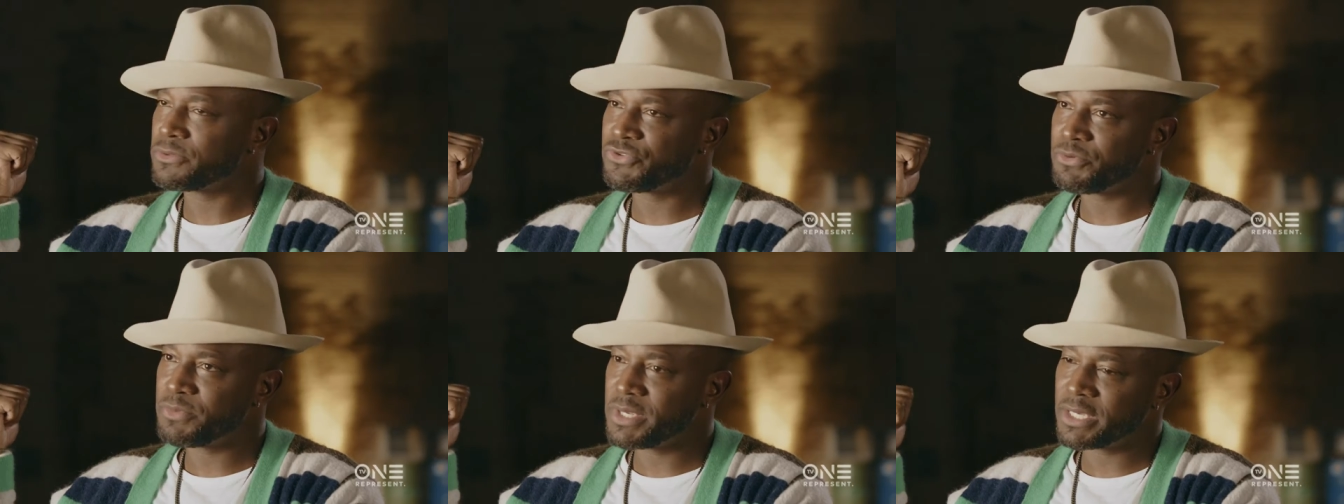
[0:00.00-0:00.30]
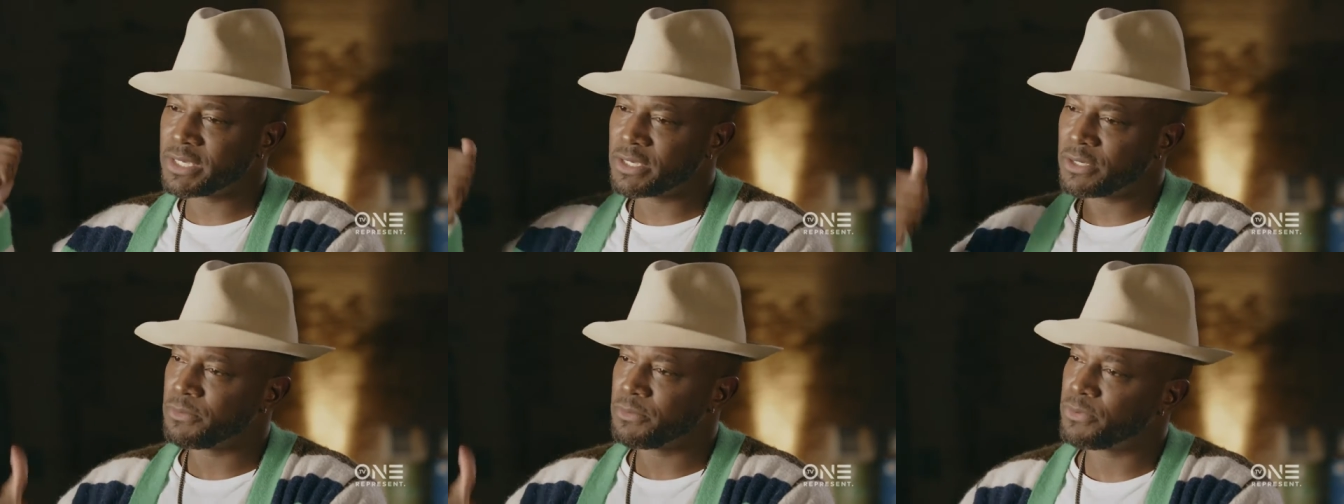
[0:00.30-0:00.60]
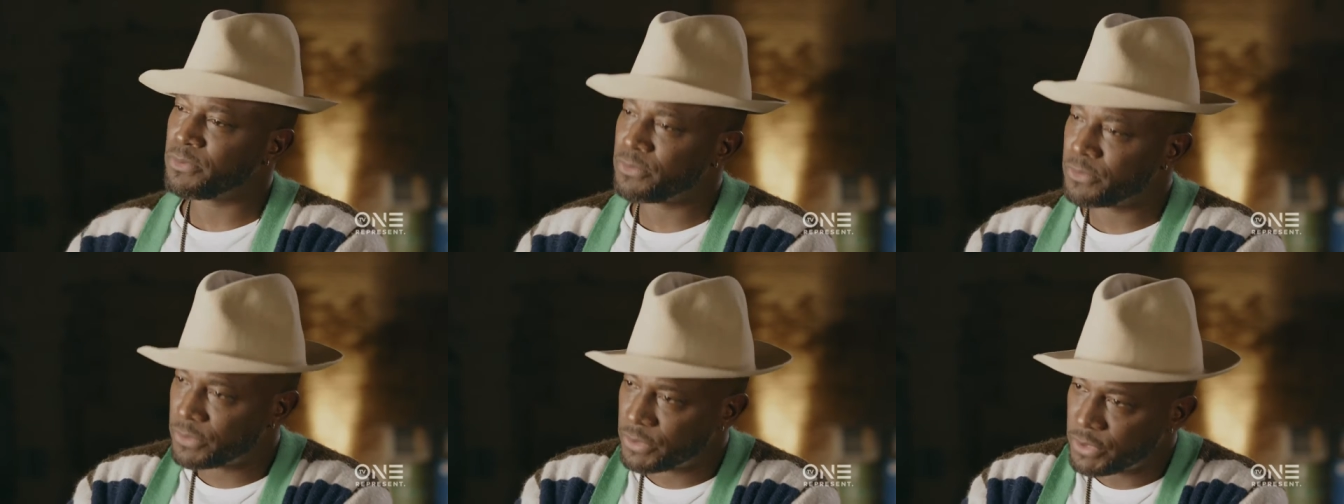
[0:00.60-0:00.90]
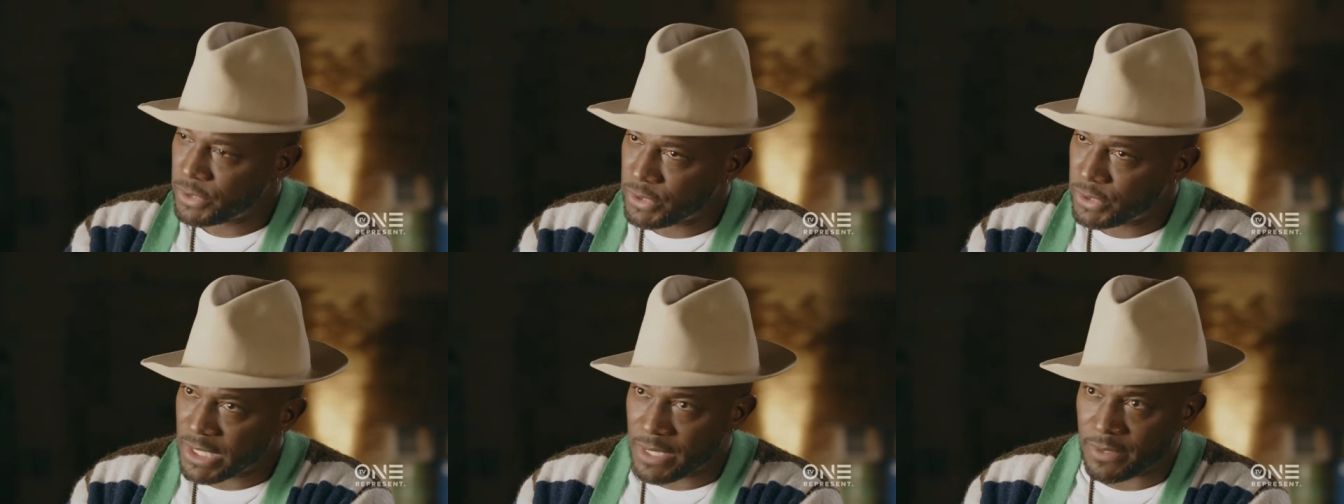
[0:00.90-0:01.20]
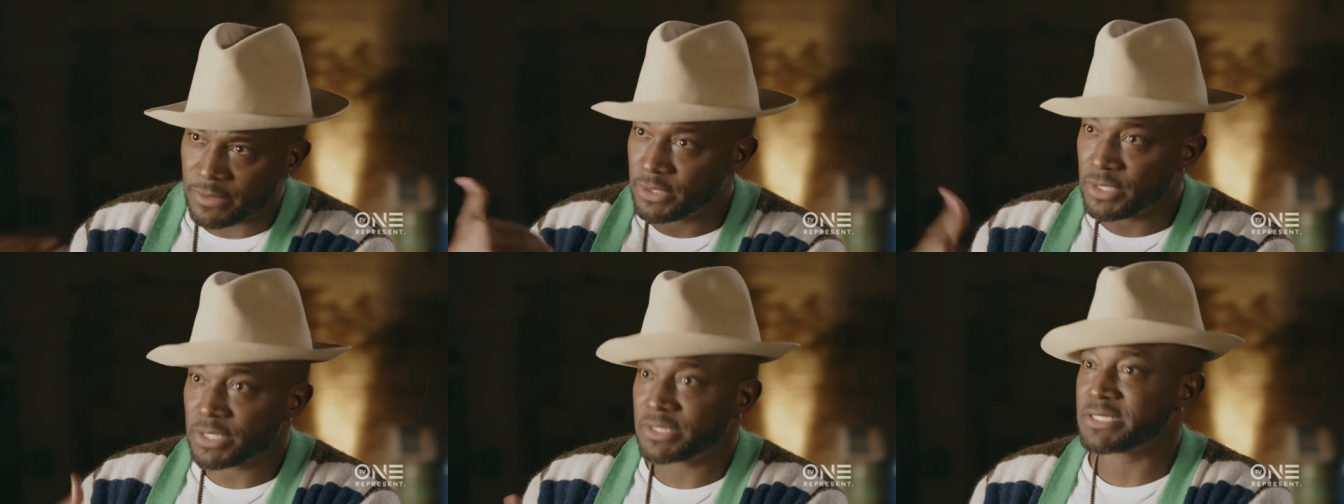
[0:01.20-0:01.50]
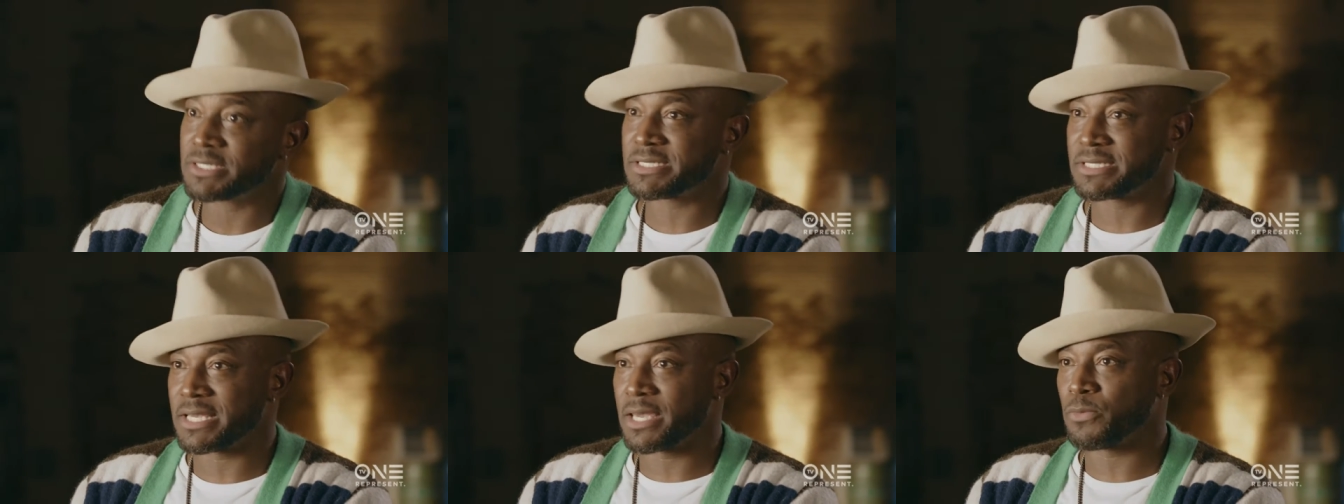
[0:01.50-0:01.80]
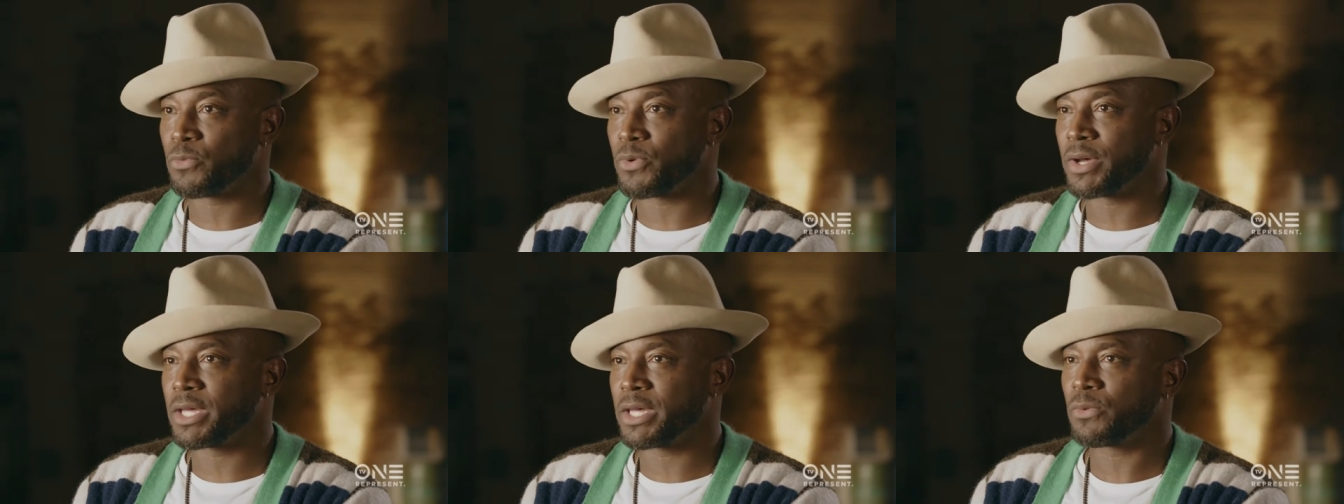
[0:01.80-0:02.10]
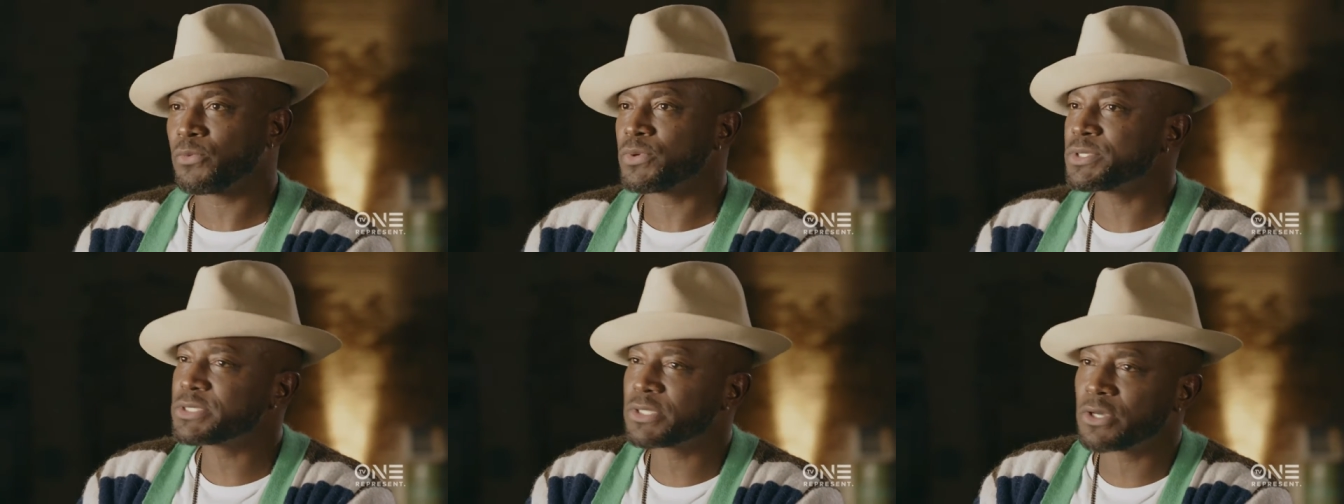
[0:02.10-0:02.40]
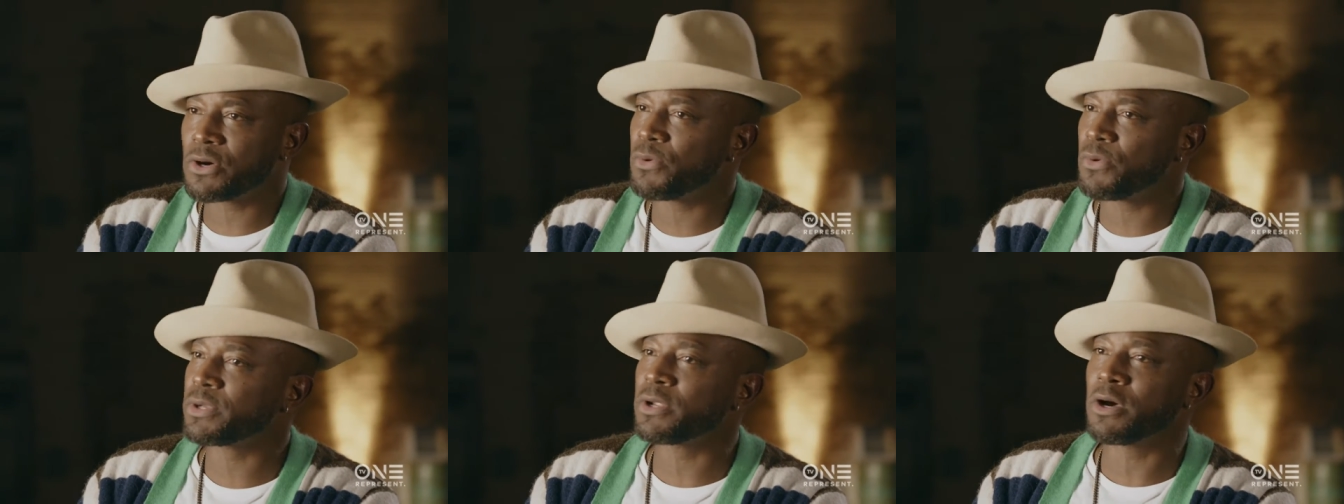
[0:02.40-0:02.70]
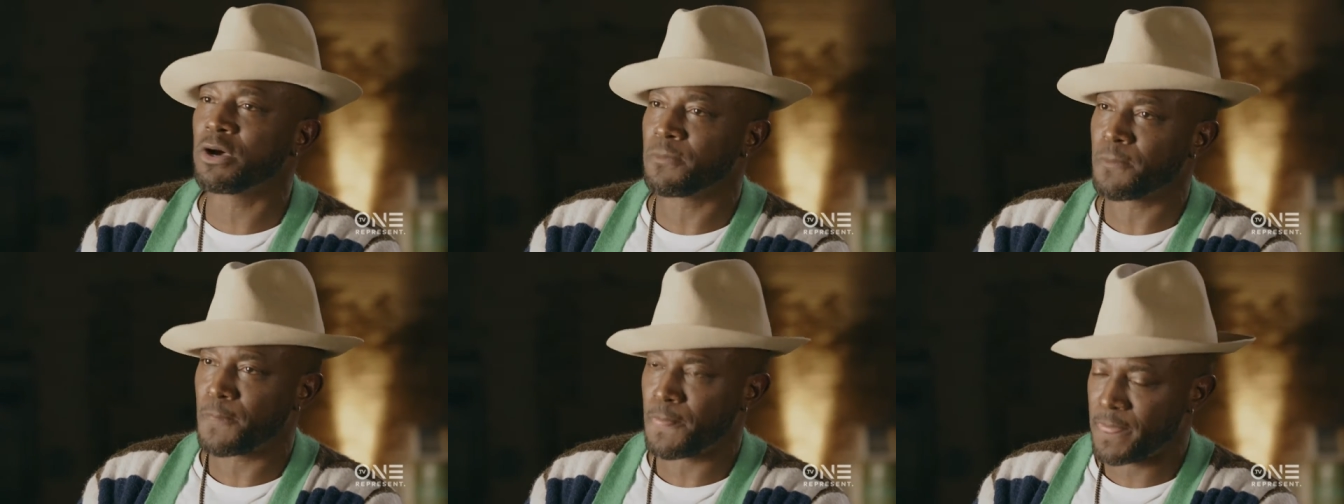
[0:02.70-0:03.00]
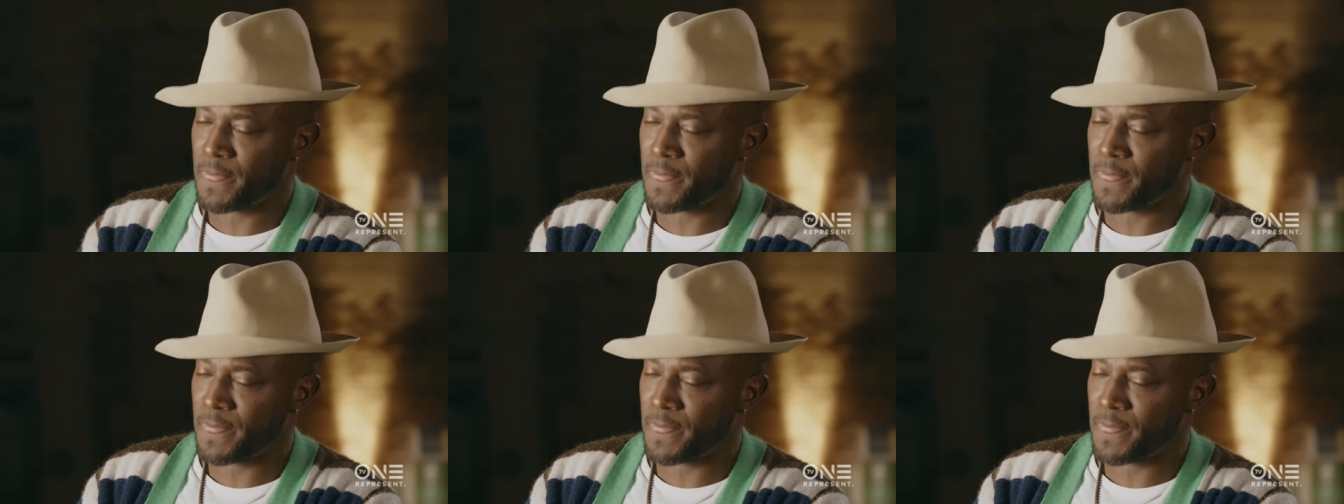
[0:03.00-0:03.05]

Jamaica, but I look the same way. What's going on?